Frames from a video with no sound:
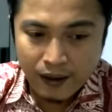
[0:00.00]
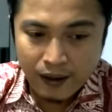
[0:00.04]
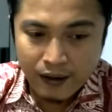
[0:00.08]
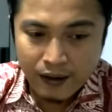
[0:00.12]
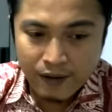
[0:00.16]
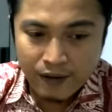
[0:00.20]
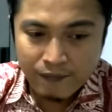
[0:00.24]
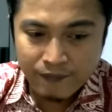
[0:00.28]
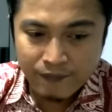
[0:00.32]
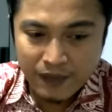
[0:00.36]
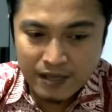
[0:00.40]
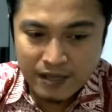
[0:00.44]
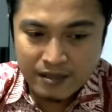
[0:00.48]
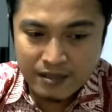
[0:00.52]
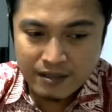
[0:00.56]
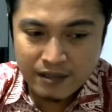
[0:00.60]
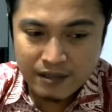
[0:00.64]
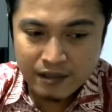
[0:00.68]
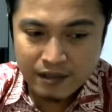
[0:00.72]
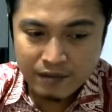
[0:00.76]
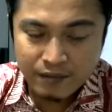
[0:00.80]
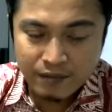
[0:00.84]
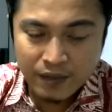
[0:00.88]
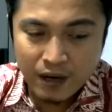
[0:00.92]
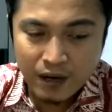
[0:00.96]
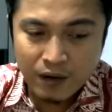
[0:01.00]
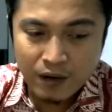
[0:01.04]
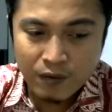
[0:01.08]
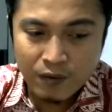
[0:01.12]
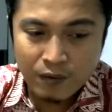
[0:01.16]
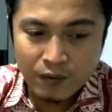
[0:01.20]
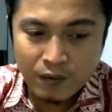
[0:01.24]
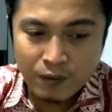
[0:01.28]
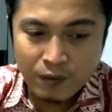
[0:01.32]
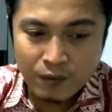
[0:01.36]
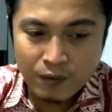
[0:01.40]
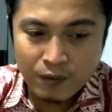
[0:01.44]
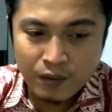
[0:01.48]
master about
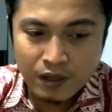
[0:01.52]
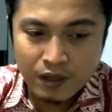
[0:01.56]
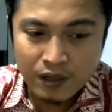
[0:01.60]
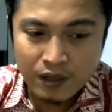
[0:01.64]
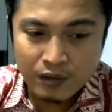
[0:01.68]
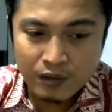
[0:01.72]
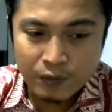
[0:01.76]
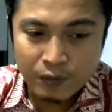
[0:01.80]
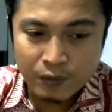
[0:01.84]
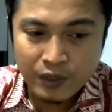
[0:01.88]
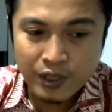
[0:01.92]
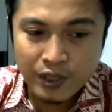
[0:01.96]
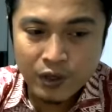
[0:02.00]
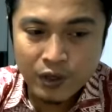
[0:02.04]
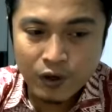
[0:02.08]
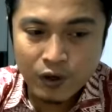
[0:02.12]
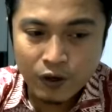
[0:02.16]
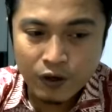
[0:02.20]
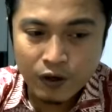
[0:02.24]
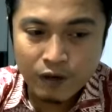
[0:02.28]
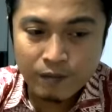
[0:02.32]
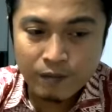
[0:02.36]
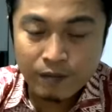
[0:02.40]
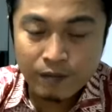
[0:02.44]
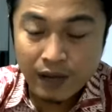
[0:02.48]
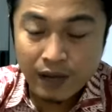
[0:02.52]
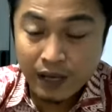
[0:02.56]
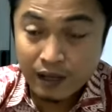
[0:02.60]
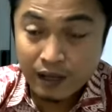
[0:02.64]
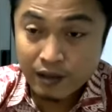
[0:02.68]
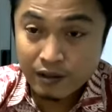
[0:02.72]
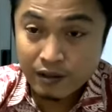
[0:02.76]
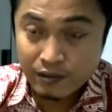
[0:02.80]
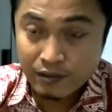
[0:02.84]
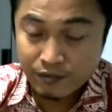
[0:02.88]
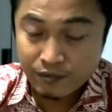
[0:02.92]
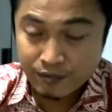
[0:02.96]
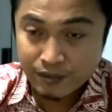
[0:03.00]
what we call
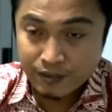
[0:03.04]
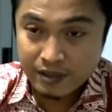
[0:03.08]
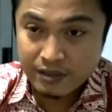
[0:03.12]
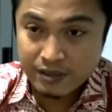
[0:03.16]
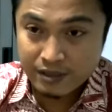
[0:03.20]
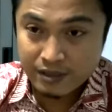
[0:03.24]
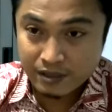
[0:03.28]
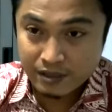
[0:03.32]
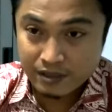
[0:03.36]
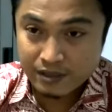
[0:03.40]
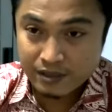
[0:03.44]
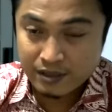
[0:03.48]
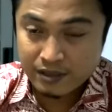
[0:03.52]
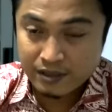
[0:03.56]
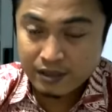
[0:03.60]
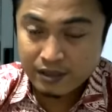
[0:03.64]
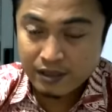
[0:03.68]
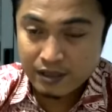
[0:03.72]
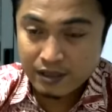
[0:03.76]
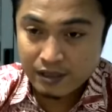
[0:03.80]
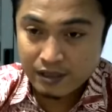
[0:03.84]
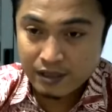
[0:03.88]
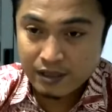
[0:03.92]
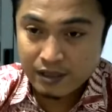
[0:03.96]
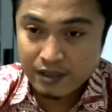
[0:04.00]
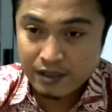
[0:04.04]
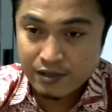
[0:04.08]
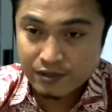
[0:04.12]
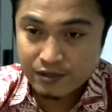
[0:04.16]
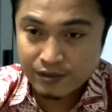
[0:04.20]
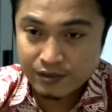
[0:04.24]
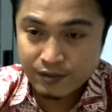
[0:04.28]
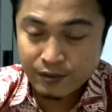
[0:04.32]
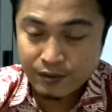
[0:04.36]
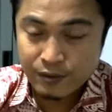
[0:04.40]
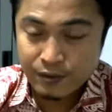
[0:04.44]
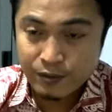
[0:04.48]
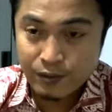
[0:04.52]
by research. Yeah,
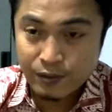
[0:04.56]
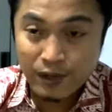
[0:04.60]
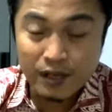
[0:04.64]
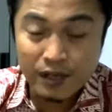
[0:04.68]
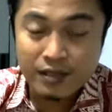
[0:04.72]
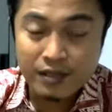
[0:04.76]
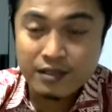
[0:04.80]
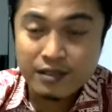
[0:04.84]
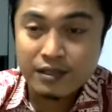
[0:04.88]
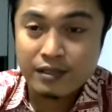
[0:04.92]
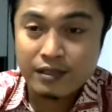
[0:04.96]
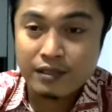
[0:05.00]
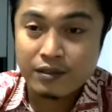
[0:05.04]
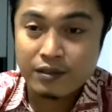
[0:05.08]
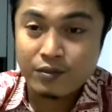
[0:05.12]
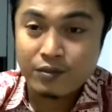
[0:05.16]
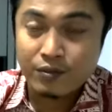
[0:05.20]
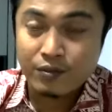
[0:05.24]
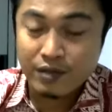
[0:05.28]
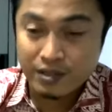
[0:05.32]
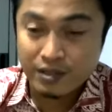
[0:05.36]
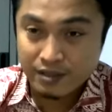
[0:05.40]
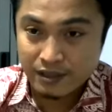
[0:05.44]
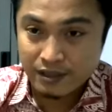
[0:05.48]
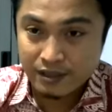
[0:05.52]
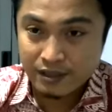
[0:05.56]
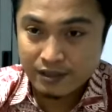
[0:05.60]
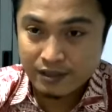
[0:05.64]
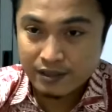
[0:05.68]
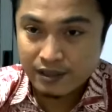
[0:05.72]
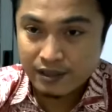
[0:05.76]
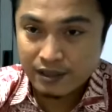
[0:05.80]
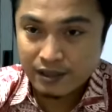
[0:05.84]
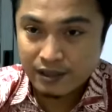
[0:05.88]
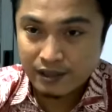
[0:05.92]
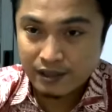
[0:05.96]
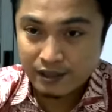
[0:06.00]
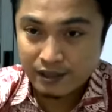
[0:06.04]
so what is it of
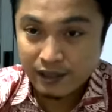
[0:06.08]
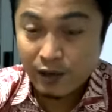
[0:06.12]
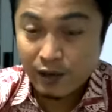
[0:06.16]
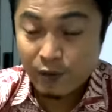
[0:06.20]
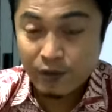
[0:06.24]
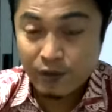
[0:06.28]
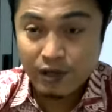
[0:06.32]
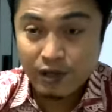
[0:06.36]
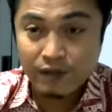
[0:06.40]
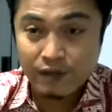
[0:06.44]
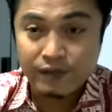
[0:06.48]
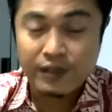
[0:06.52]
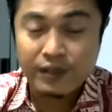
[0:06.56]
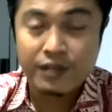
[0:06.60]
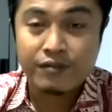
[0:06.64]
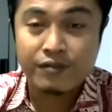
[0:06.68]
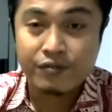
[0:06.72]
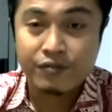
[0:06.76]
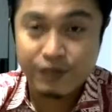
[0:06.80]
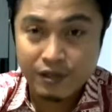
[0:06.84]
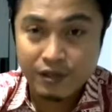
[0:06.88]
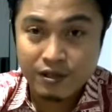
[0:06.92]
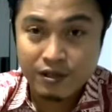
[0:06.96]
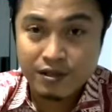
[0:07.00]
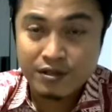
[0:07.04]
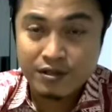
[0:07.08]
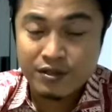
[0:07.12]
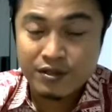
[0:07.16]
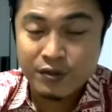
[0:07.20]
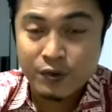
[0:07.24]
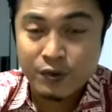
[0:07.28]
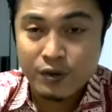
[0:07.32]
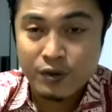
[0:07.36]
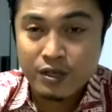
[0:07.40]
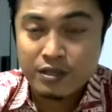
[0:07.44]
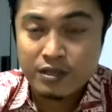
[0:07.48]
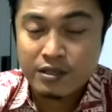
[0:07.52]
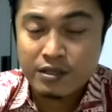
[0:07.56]
research? That will be the first
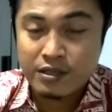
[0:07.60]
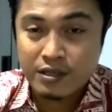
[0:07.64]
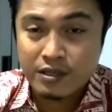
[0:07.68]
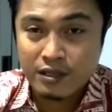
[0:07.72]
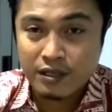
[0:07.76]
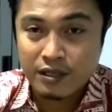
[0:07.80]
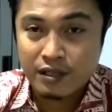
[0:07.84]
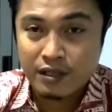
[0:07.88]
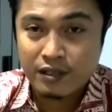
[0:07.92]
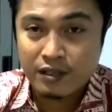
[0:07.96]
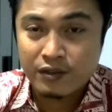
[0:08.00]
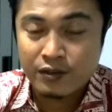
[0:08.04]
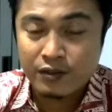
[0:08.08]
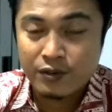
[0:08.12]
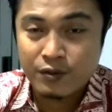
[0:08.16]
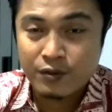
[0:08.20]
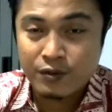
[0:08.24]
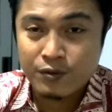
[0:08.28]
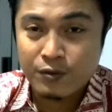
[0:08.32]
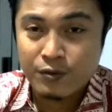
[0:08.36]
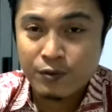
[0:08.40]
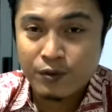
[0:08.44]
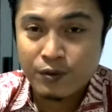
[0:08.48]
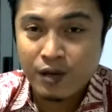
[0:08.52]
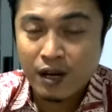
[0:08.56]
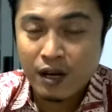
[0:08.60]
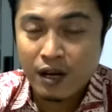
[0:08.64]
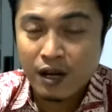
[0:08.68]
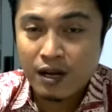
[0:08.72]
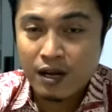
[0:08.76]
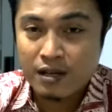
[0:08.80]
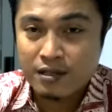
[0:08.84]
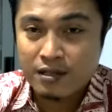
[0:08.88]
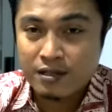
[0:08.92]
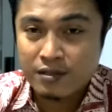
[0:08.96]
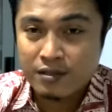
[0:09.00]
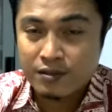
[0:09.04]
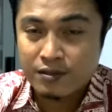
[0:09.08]
question that you
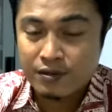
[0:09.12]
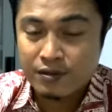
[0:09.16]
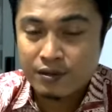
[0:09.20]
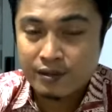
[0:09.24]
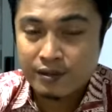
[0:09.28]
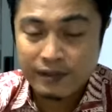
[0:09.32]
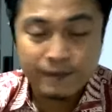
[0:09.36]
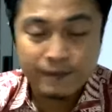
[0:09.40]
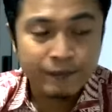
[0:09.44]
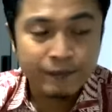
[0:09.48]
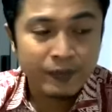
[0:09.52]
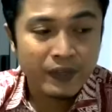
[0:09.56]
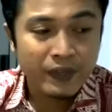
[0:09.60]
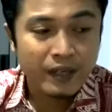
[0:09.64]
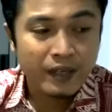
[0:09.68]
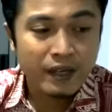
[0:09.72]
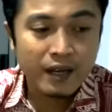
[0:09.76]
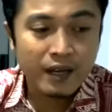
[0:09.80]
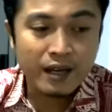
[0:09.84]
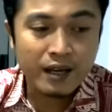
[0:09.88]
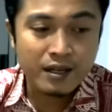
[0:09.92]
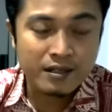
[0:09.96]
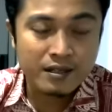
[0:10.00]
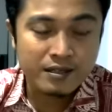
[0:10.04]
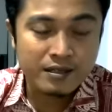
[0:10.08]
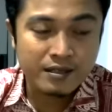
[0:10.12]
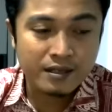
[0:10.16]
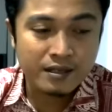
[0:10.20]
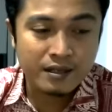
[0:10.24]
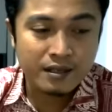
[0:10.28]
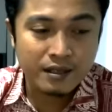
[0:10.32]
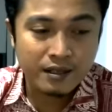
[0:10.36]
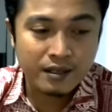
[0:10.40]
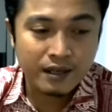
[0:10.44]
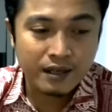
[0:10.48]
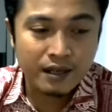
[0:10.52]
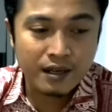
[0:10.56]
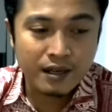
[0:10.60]
guys should
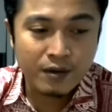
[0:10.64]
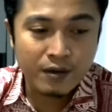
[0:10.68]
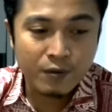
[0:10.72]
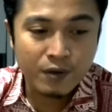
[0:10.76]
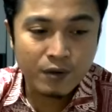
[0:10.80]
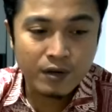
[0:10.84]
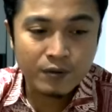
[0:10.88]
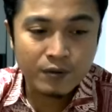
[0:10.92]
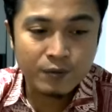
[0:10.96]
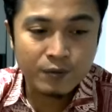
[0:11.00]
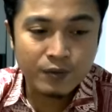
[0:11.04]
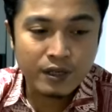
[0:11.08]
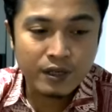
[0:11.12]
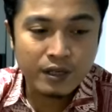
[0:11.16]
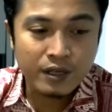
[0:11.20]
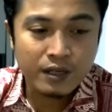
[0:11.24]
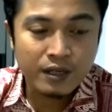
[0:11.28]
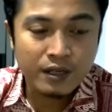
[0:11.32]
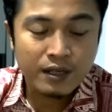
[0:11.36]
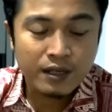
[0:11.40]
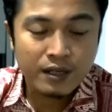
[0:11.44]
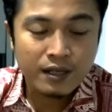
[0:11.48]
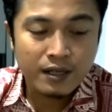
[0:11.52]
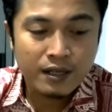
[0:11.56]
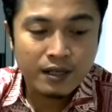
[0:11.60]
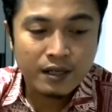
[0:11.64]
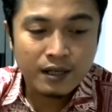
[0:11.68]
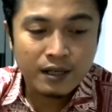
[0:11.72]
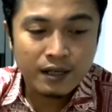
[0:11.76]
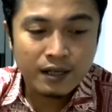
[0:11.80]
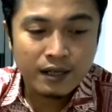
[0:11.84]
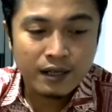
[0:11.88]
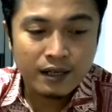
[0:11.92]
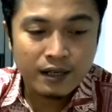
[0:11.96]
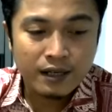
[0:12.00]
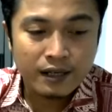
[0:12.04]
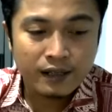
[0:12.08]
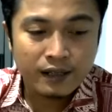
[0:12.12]
answer. Yeah, when we
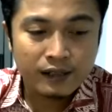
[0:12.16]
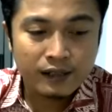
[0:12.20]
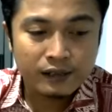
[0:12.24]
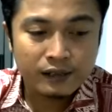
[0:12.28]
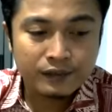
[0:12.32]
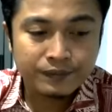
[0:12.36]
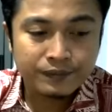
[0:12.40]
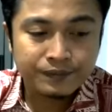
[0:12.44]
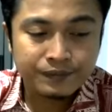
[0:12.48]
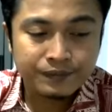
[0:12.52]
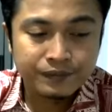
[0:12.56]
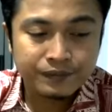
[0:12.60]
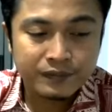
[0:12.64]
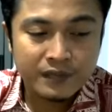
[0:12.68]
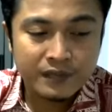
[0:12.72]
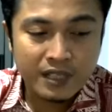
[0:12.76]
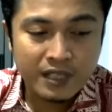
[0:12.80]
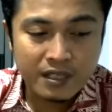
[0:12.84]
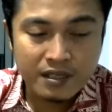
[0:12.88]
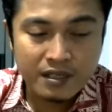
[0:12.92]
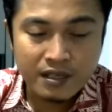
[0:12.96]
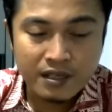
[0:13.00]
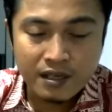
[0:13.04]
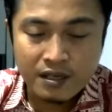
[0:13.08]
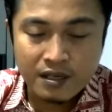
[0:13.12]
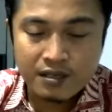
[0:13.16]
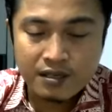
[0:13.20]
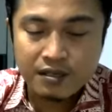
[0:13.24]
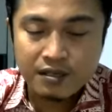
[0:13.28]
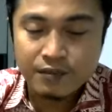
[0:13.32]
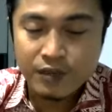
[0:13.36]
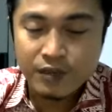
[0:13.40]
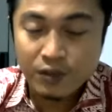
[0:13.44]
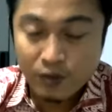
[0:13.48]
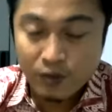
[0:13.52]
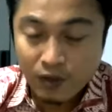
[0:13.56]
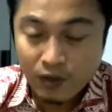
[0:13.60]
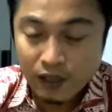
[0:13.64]
discuss
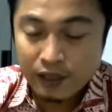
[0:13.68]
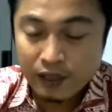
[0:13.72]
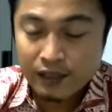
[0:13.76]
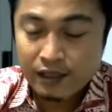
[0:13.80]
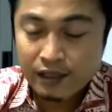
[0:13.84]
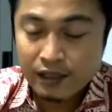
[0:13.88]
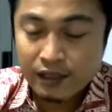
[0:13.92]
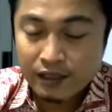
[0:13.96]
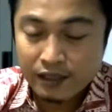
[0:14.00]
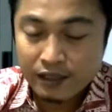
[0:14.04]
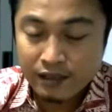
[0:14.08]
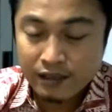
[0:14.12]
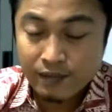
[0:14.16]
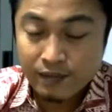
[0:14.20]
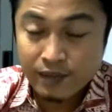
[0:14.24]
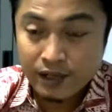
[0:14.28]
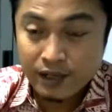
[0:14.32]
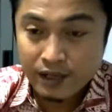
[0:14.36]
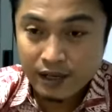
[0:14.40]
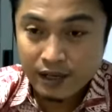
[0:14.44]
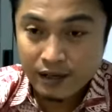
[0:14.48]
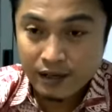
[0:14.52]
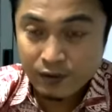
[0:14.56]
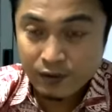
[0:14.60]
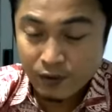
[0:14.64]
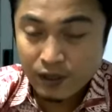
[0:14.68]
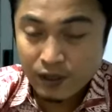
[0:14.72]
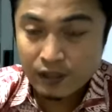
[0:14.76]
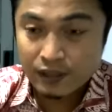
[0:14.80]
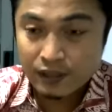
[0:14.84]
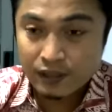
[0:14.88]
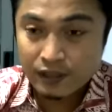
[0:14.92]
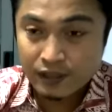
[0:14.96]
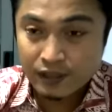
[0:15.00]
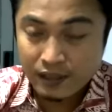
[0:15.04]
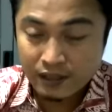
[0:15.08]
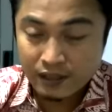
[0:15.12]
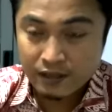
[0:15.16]
about qualitative and then
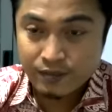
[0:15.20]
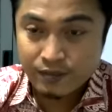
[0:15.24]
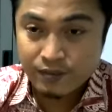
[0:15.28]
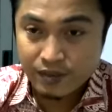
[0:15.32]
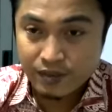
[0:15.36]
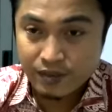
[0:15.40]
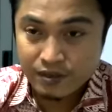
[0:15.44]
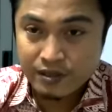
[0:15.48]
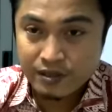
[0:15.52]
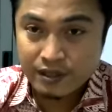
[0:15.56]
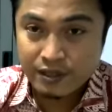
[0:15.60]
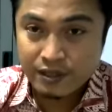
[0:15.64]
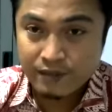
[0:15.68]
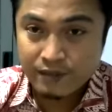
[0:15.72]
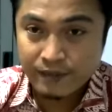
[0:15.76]
quantitative research